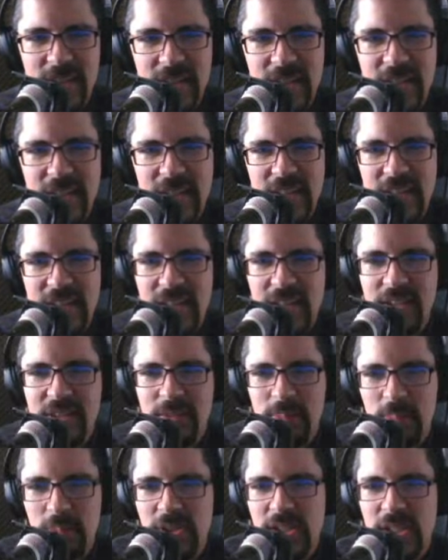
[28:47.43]

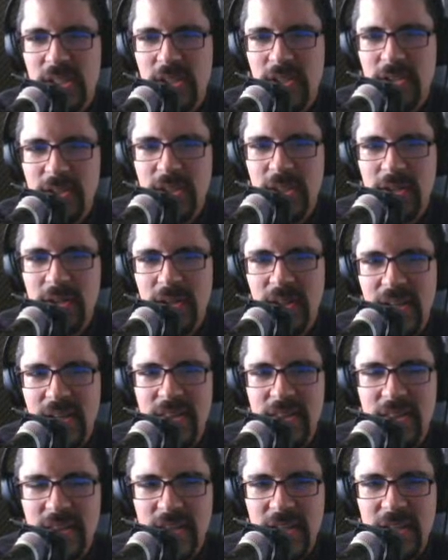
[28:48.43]
it's pretty clear, I
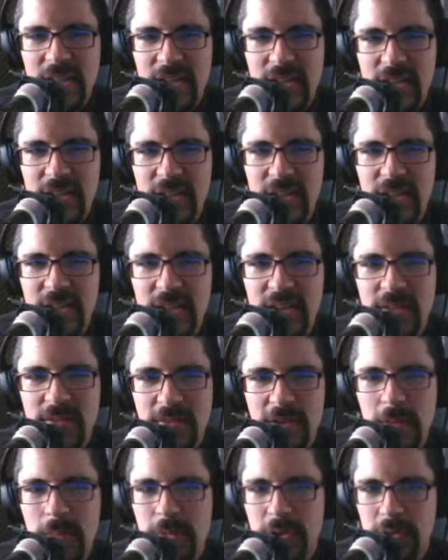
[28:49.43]
think,
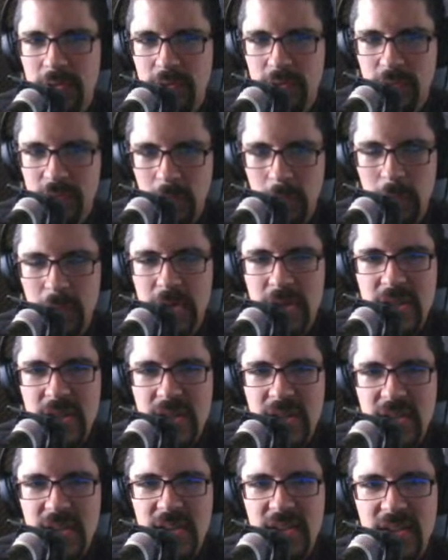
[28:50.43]
from the
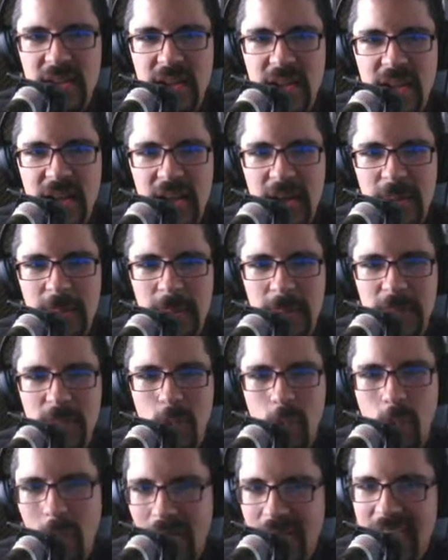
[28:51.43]
story
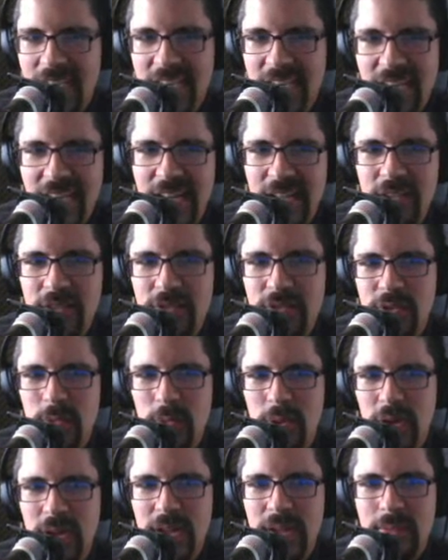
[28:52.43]
why he has two
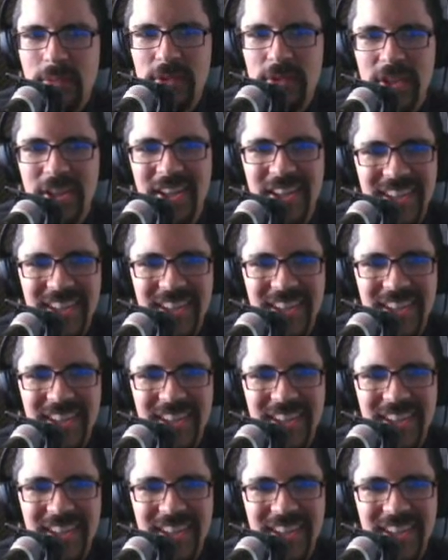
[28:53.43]
wives,